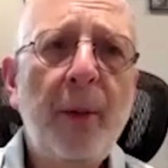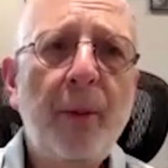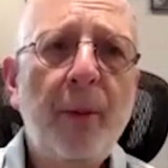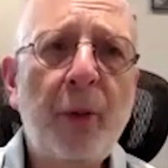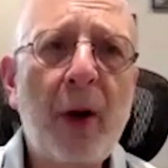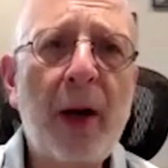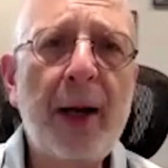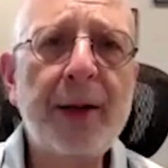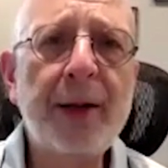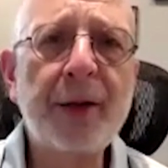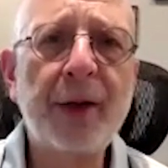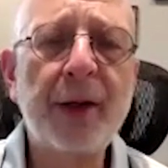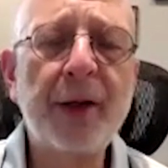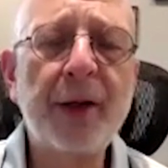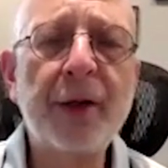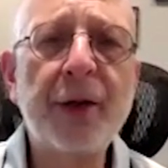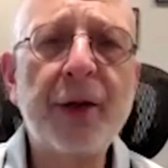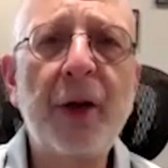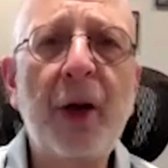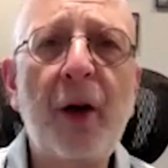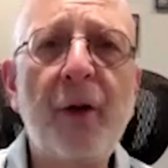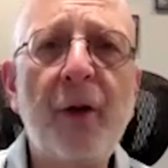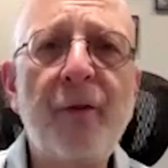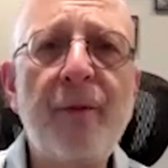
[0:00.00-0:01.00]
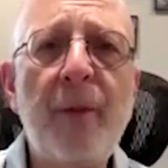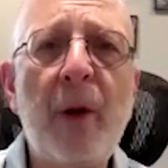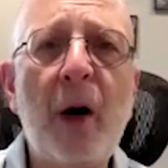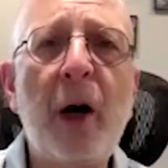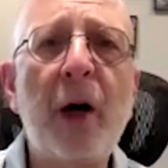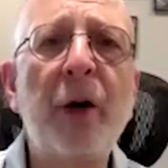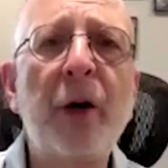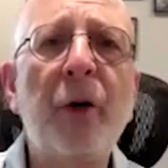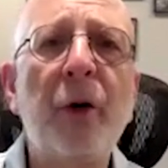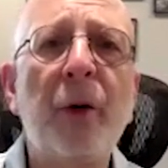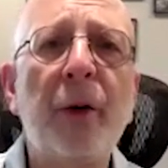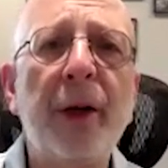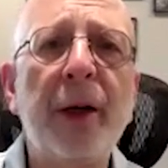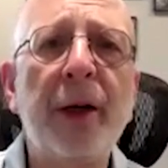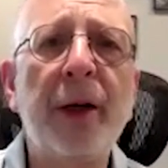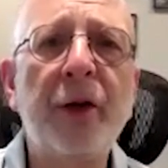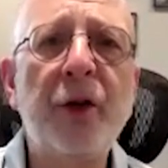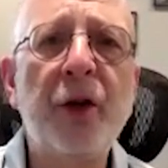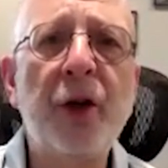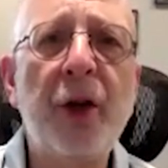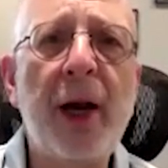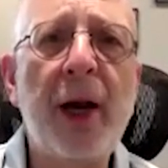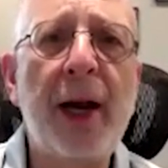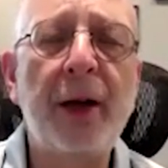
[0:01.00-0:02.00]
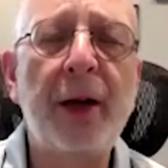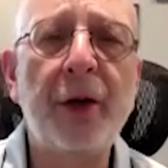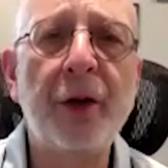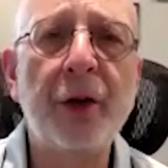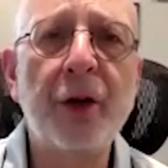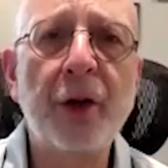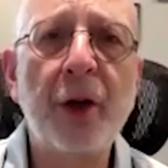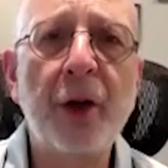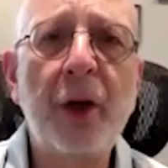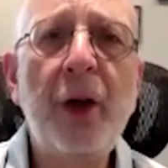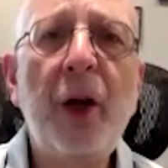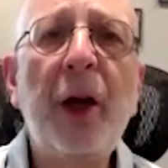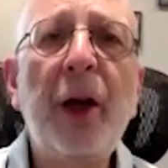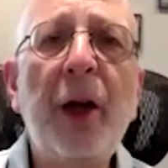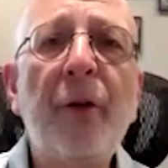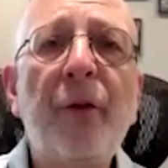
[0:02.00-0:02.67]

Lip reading: process of monitoring change